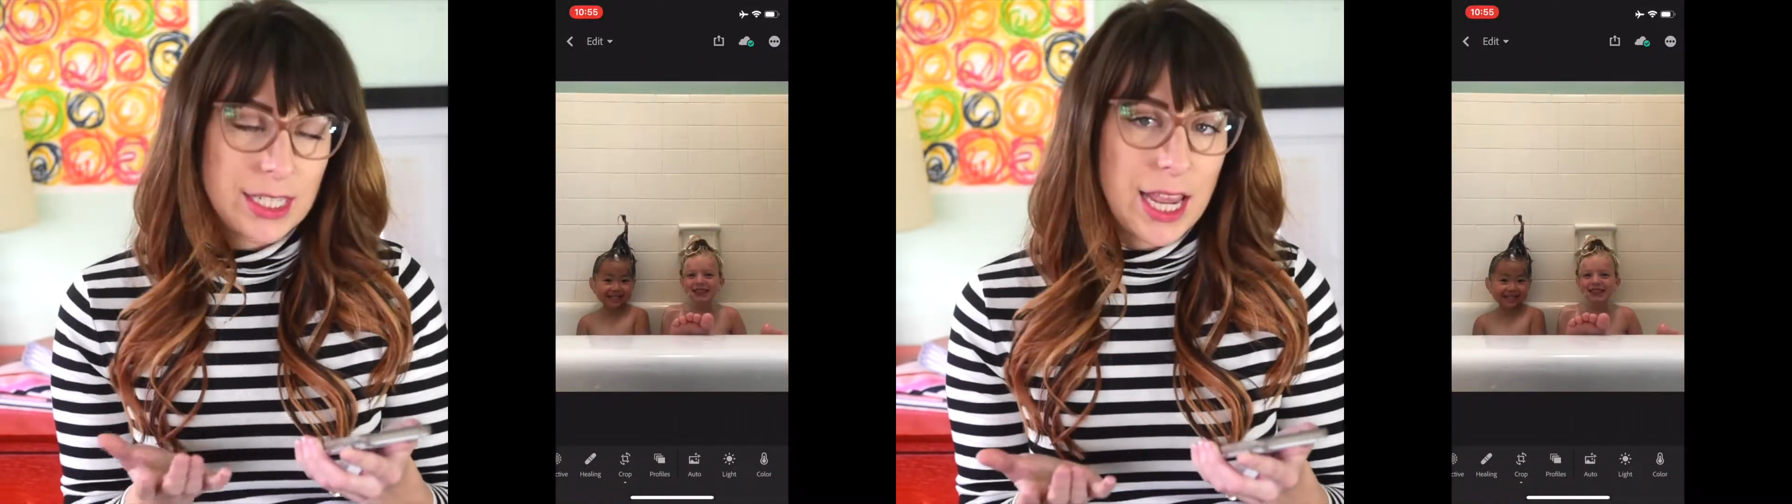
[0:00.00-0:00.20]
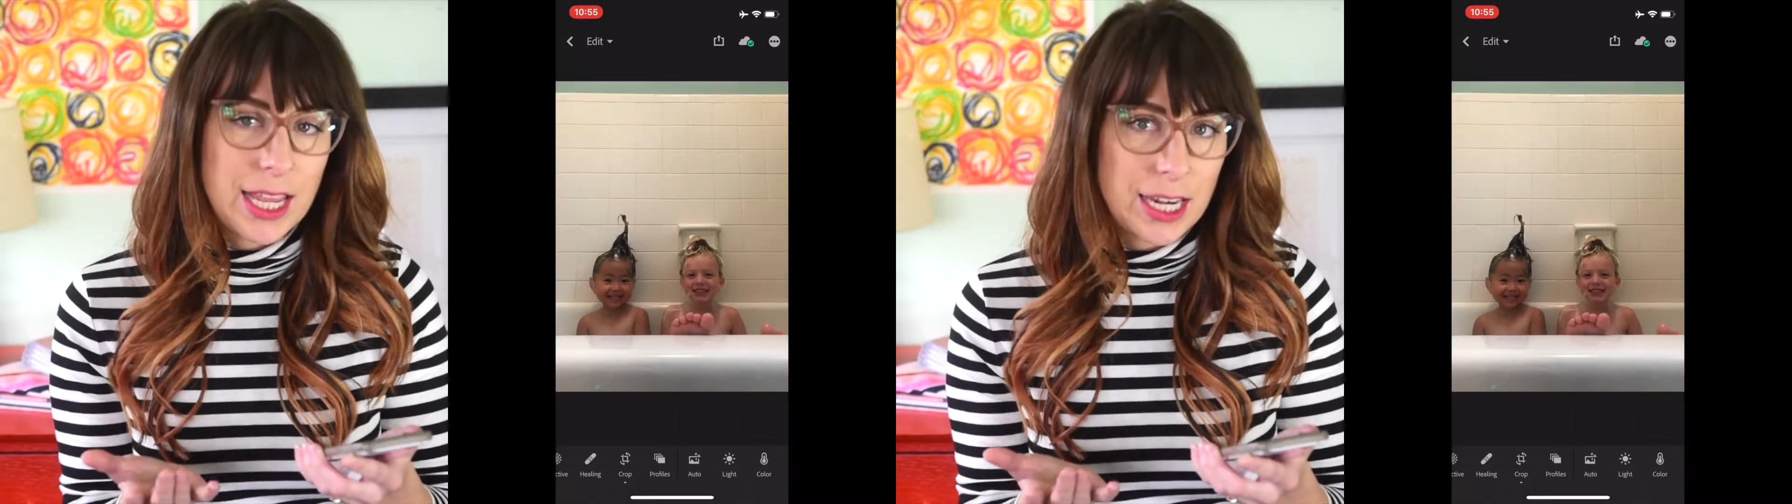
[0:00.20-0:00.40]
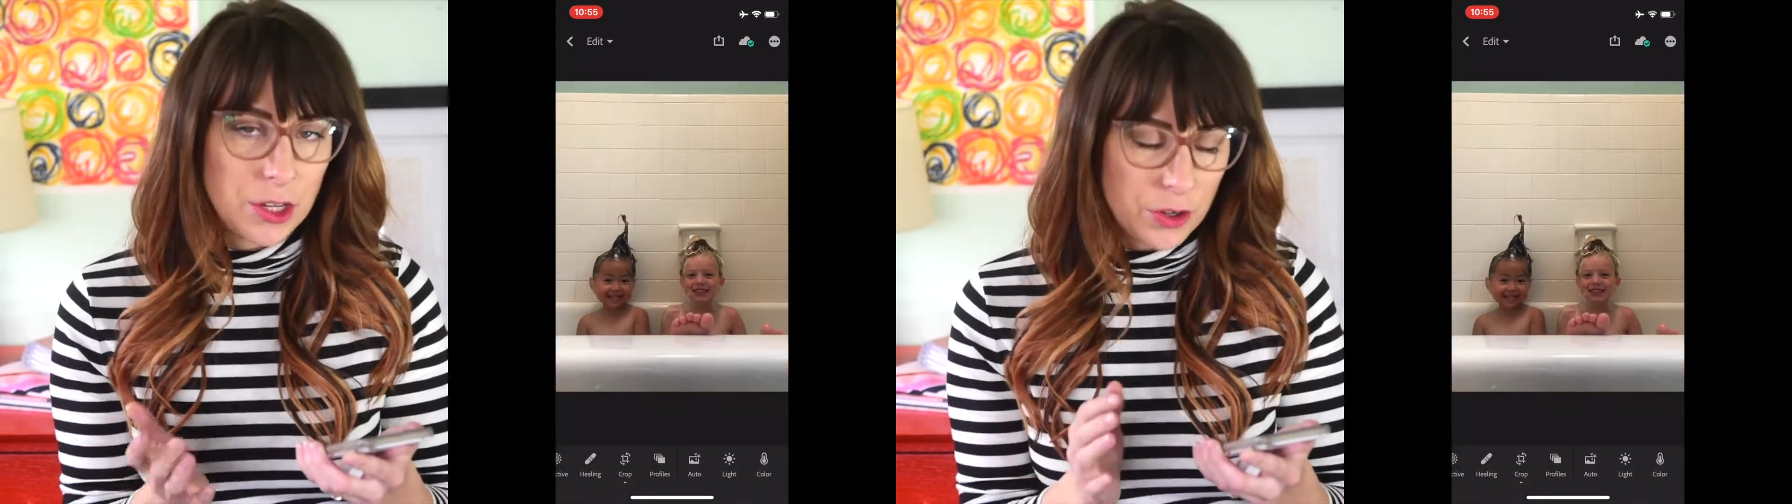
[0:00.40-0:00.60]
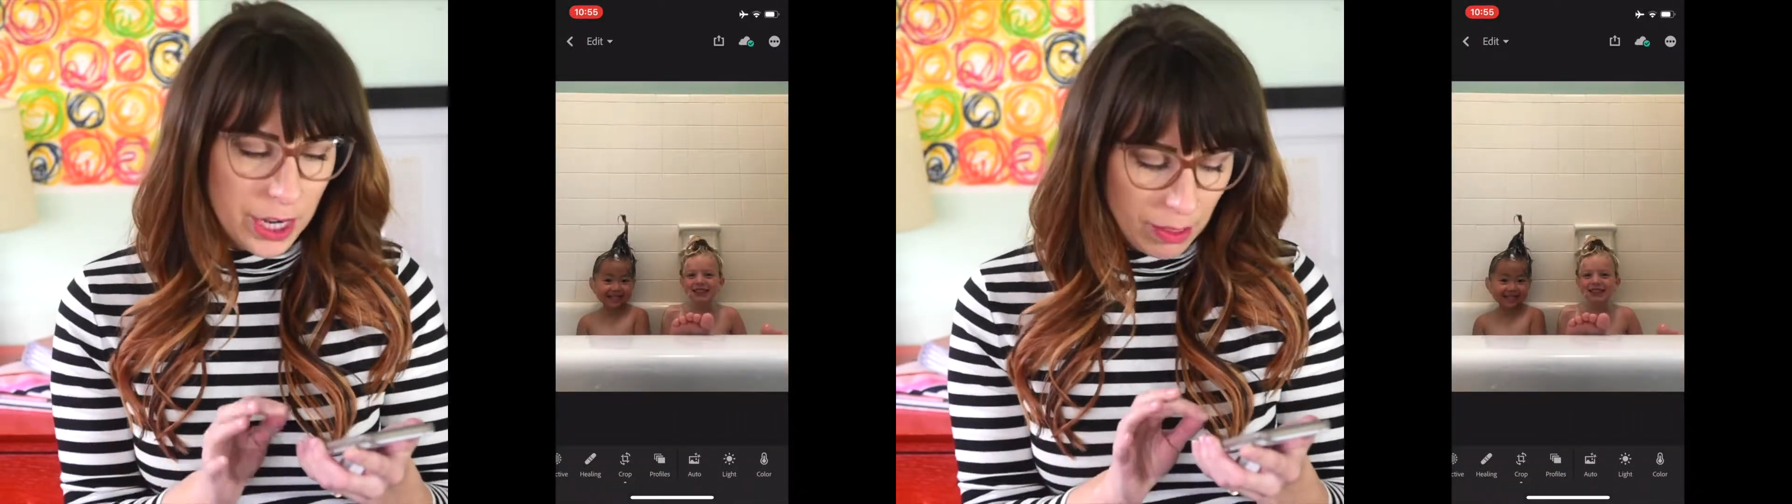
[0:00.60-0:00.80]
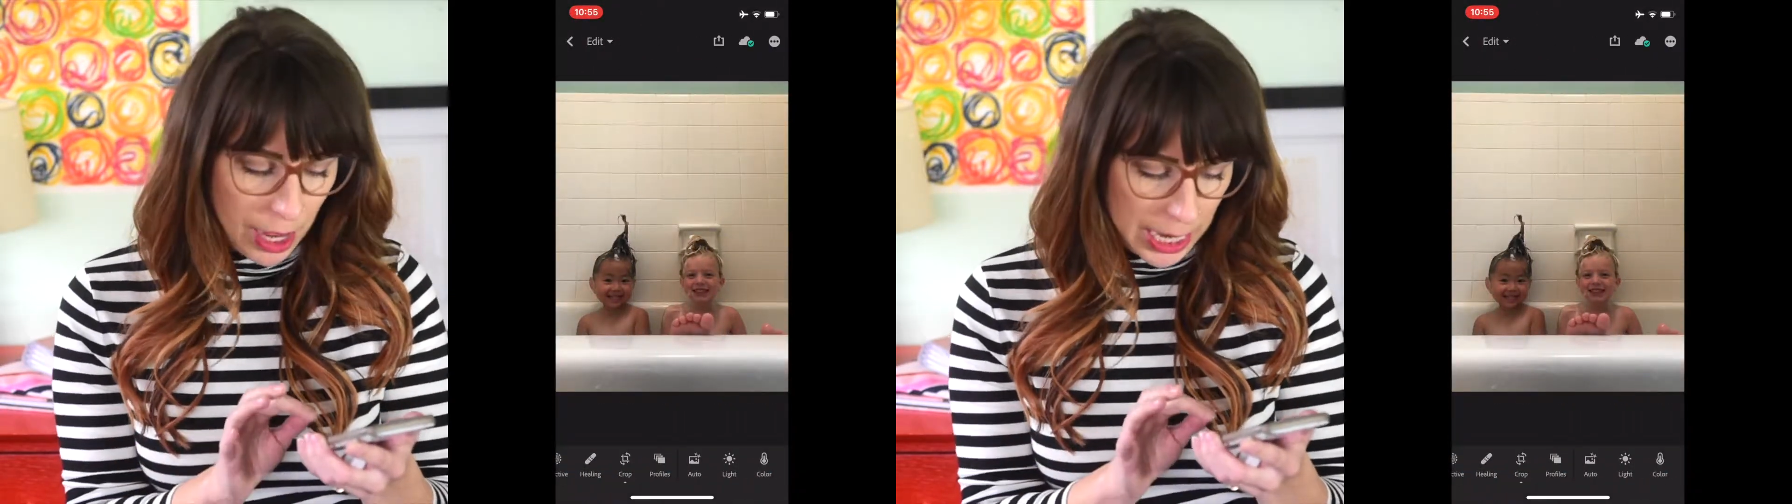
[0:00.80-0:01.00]
taken in
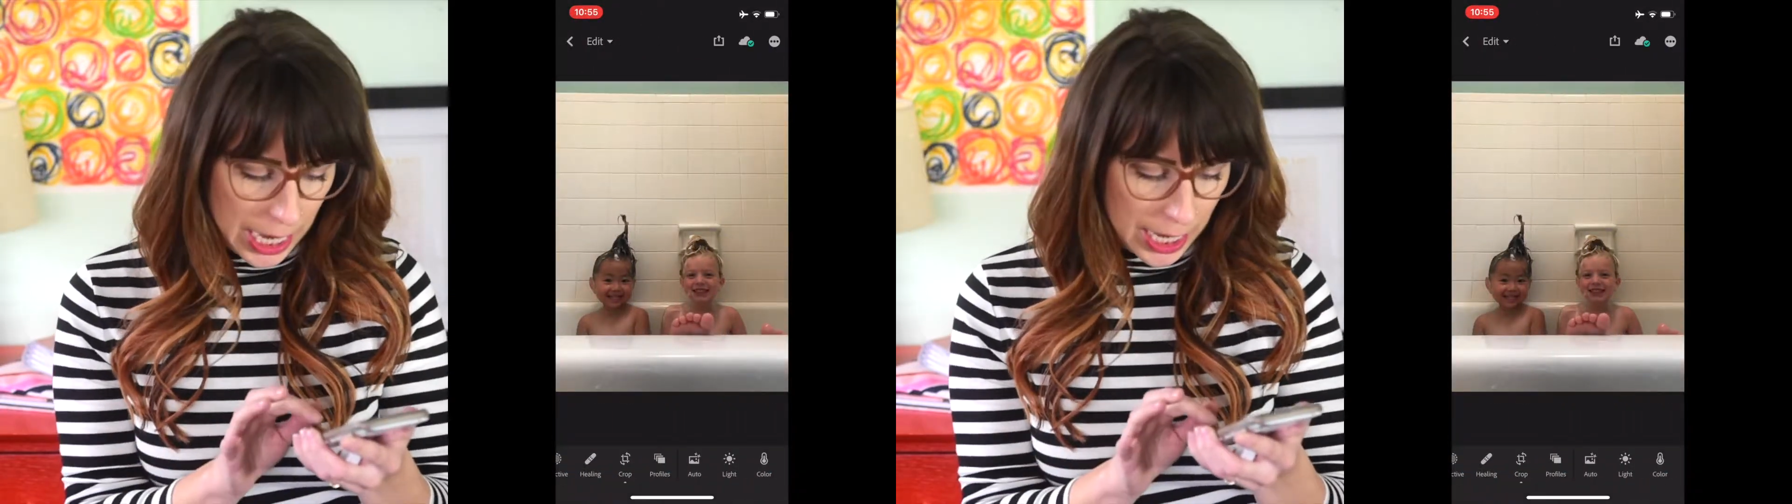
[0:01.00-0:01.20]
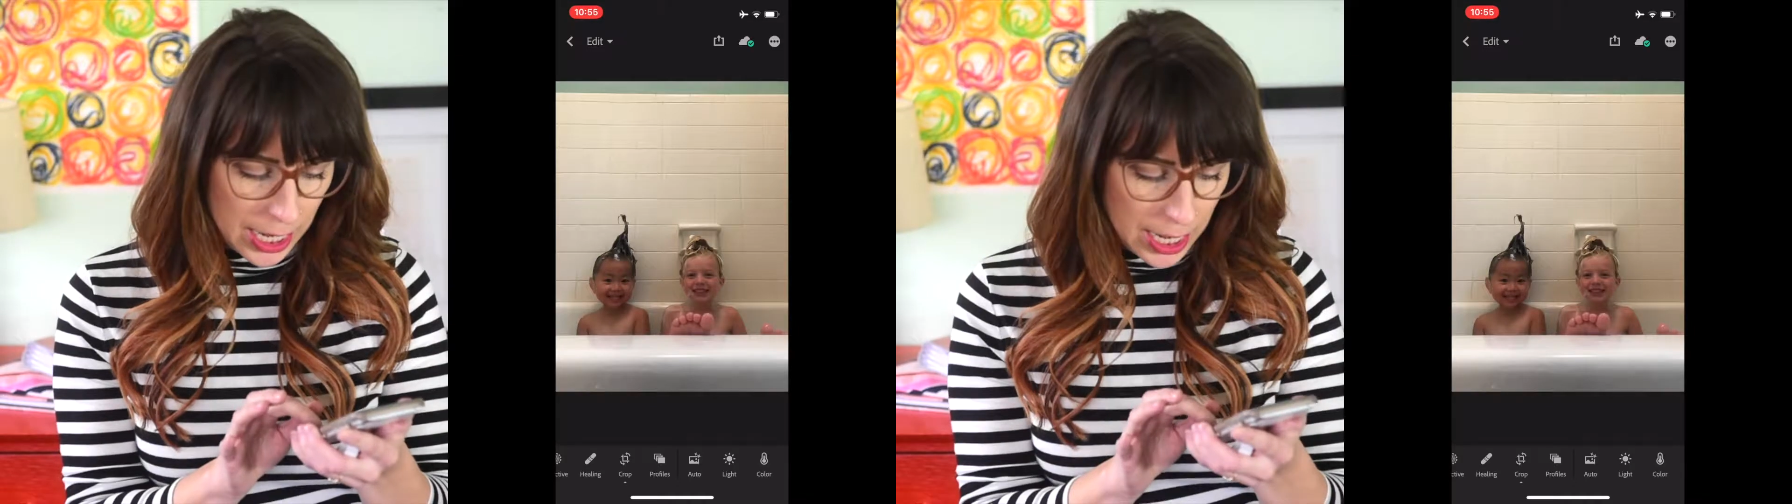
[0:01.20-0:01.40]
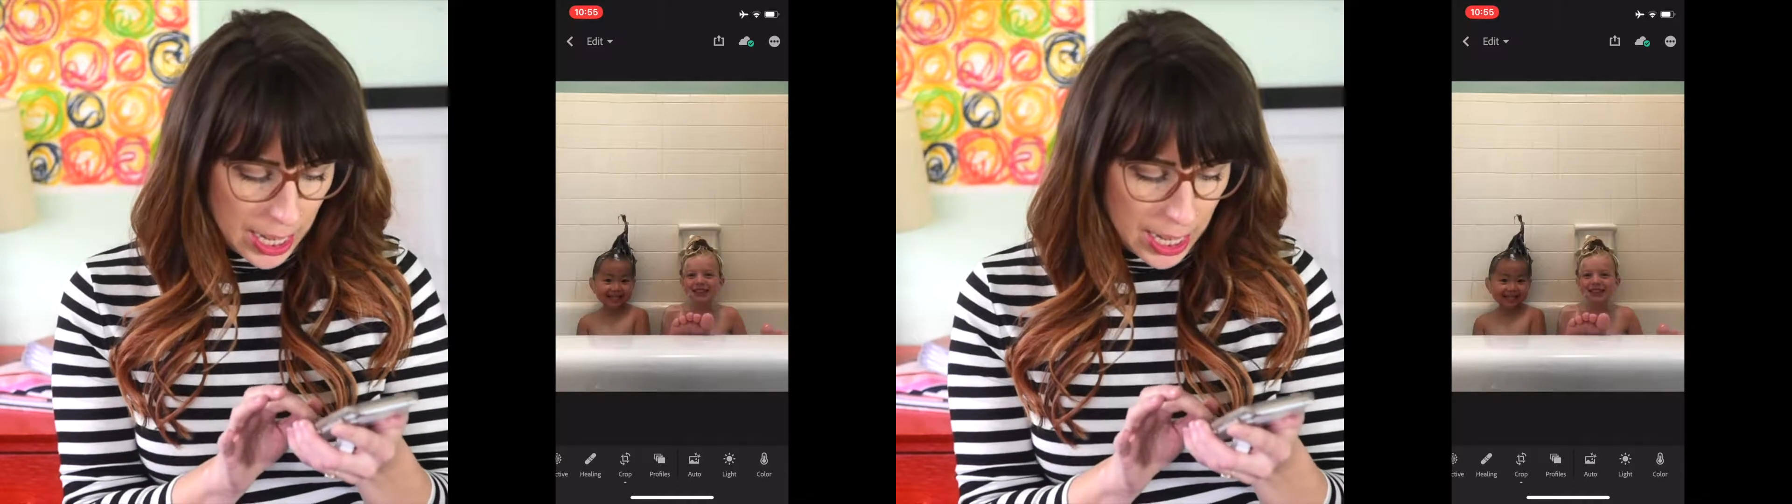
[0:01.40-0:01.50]
great lighting,